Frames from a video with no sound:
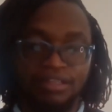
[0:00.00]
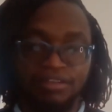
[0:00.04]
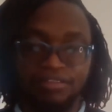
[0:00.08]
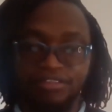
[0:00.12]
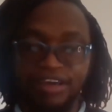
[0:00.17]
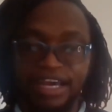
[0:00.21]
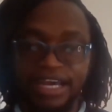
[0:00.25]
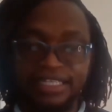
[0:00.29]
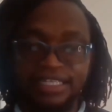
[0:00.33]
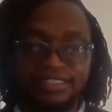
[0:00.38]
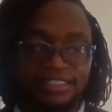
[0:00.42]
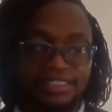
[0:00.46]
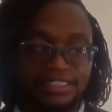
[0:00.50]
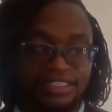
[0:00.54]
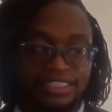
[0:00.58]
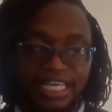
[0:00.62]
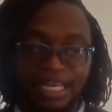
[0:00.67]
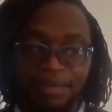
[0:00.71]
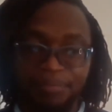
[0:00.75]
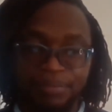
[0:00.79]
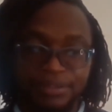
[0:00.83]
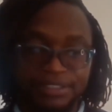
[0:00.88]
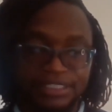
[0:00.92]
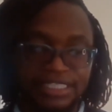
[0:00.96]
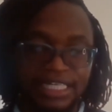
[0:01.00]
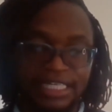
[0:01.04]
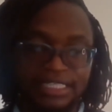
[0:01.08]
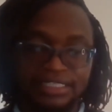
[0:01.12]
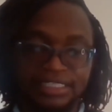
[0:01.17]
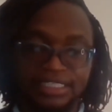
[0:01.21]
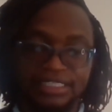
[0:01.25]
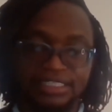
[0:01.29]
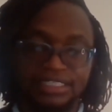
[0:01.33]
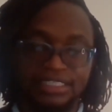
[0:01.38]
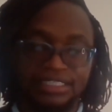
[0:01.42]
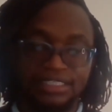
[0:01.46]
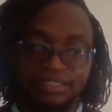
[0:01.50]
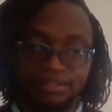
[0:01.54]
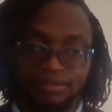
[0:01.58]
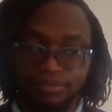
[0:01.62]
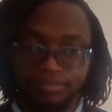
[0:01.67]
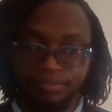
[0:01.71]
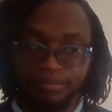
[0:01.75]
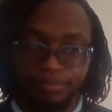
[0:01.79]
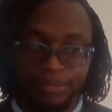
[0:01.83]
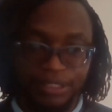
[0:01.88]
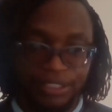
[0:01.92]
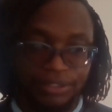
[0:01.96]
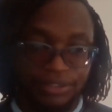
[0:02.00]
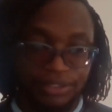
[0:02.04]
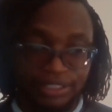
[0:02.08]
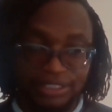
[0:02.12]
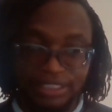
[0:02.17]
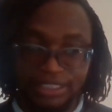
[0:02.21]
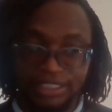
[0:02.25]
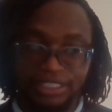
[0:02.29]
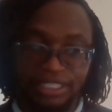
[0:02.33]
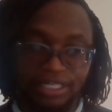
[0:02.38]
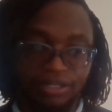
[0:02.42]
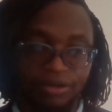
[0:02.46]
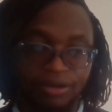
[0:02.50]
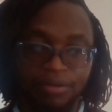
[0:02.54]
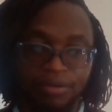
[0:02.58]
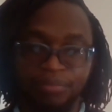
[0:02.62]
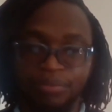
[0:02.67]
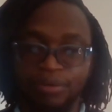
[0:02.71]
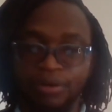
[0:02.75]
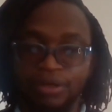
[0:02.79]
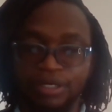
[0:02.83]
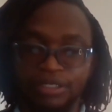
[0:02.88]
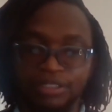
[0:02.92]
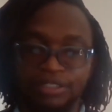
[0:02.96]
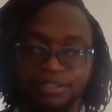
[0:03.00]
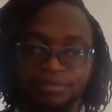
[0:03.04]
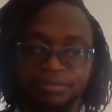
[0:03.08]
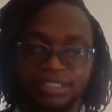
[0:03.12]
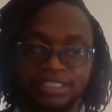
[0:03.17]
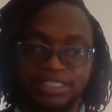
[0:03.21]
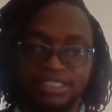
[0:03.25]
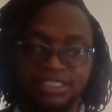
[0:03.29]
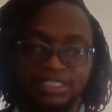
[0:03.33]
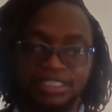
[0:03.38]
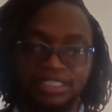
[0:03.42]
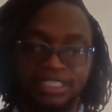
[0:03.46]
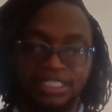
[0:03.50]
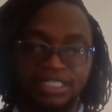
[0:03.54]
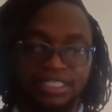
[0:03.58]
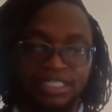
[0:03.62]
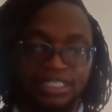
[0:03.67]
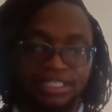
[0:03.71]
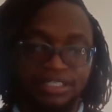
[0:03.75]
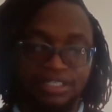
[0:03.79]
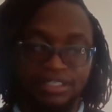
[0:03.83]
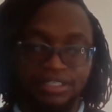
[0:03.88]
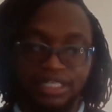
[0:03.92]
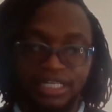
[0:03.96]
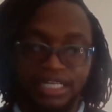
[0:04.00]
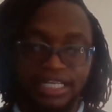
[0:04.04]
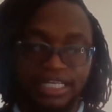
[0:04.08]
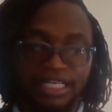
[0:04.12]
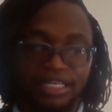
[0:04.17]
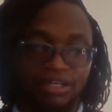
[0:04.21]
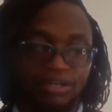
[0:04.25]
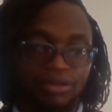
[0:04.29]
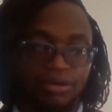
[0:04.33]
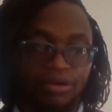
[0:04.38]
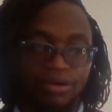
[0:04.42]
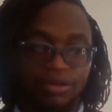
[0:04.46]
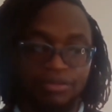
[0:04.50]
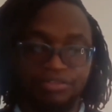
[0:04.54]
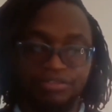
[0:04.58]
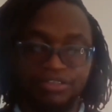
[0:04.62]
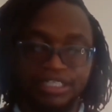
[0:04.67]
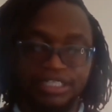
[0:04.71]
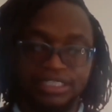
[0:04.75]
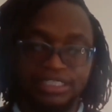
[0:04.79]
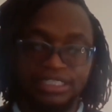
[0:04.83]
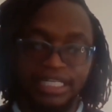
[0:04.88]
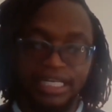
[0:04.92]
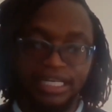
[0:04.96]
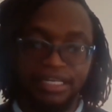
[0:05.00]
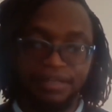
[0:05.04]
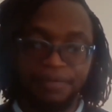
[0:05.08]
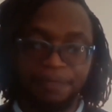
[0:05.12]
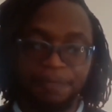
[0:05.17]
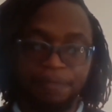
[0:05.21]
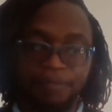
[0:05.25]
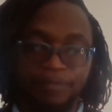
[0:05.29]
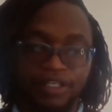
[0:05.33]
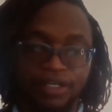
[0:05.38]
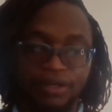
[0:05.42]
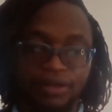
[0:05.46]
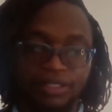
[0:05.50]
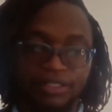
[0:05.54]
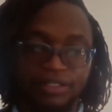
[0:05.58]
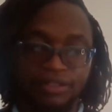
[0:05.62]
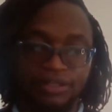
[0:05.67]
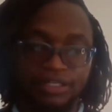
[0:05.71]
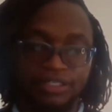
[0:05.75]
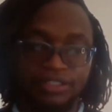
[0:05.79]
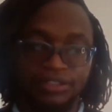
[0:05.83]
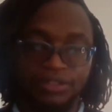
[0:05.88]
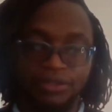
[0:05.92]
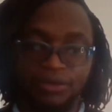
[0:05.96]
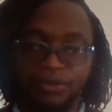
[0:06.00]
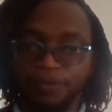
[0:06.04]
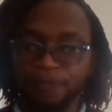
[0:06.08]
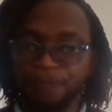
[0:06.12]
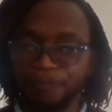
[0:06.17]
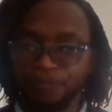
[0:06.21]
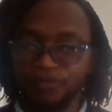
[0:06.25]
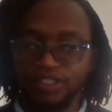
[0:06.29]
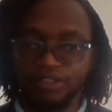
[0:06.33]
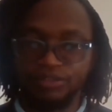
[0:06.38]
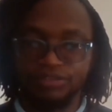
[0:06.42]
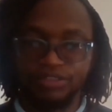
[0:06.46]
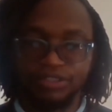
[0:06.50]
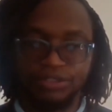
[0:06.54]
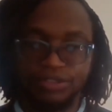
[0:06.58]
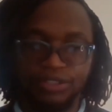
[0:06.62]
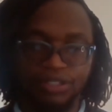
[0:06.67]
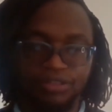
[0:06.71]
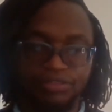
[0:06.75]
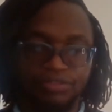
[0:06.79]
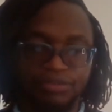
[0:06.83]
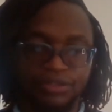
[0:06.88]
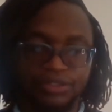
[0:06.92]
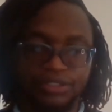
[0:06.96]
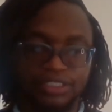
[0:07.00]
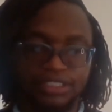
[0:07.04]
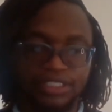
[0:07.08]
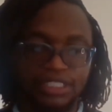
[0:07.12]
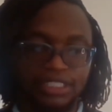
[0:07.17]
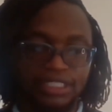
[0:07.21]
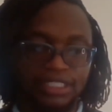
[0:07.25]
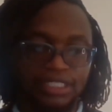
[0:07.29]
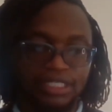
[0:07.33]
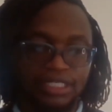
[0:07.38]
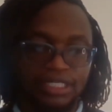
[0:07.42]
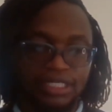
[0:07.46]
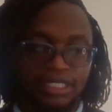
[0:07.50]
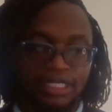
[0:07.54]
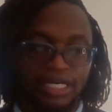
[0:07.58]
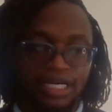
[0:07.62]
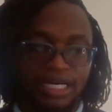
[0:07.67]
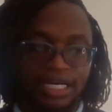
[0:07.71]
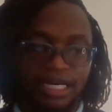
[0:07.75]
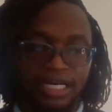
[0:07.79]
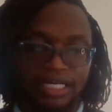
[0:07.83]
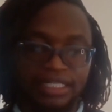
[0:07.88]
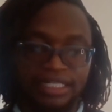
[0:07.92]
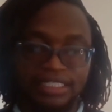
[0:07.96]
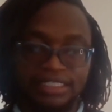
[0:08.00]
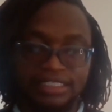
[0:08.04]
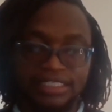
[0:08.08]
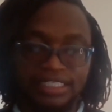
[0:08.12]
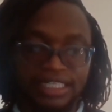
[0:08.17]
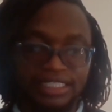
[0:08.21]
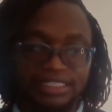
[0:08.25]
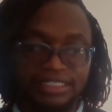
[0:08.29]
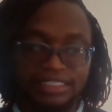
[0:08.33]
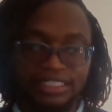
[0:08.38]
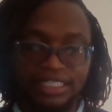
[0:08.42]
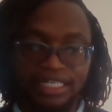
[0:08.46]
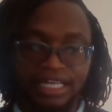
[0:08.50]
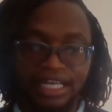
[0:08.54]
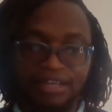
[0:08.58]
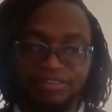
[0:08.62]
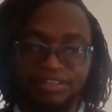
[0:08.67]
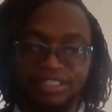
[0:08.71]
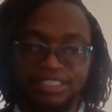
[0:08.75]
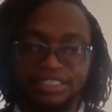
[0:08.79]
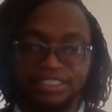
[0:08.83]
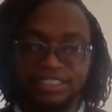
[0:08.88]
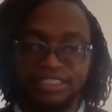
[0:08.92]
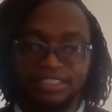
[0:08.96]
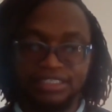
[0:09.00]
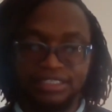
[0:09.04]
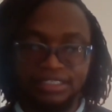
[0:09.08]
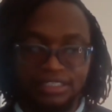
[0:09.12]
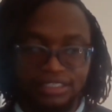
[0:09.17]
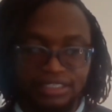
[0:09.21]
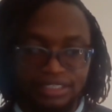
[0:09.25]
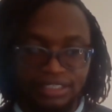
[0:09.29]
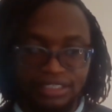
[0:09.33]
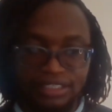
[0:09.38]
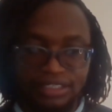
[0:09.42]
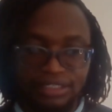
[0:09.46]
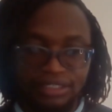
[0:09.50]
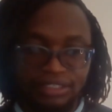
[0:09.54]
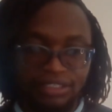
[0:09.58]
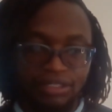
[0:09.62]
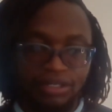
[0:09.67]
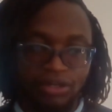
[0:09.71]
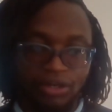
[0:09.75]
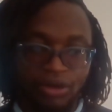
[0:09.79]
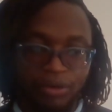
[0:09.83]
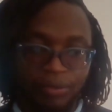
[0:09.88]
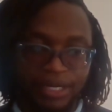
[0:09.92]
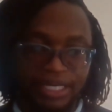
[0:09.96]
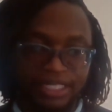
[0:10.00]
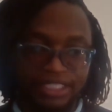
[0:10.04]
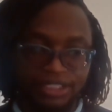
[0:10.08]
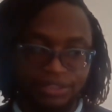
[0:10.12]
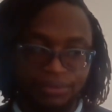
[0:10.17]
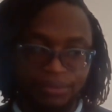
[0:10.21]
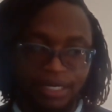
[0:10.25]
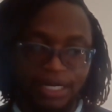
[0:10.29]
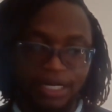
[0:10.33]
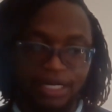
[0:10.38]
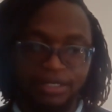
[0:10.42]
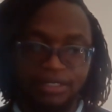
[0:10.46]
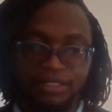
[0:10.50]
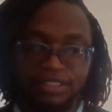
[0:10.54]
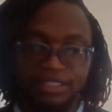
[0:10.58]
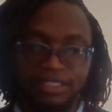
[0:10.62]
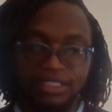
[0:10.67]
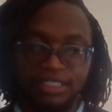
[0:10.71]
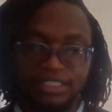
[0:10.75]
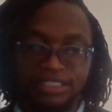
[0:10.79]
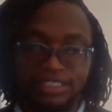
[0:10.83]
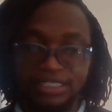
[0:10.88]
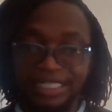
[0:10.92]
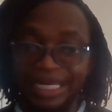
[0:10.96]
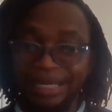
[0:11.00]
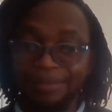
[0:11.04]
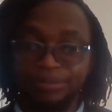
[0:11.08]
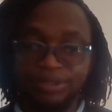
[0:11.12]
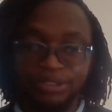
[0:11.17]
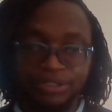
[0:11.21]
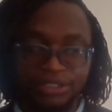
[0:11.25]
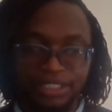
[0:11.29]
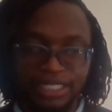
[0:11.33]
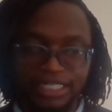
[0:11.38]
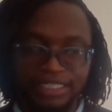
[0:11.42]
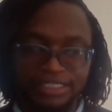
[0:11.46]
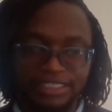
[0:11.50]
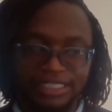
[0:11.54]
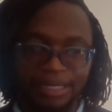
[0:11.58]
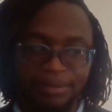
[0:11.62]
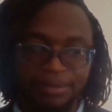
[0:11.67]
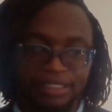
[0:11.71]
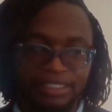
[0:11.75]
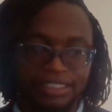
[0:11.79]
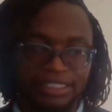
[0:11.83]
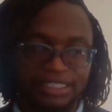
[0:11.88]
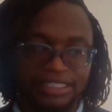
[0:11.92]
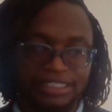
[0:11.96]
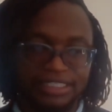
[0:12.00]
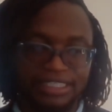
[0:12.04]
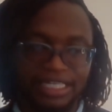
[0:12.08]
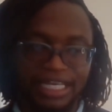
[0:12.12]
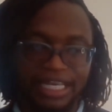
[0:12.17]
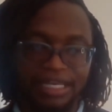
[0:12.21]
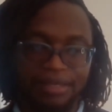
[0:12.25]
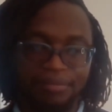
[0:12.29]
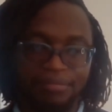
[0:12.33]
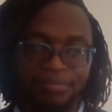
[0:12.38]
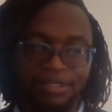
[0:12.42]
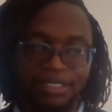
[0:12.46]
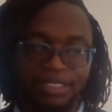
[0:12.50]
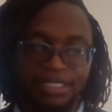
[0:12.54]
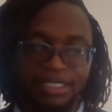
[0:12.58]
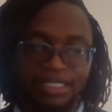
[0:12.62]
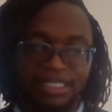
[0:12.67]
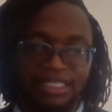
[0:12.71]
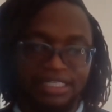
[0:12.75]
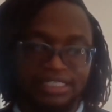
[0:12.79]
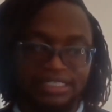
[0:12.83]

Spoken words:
The VAT, same percentage, because it's a lower broker commission. You're going to get lower fees there on your Victoria Falls. The CSD levies, lower as well. Stamp duty, exactly the same.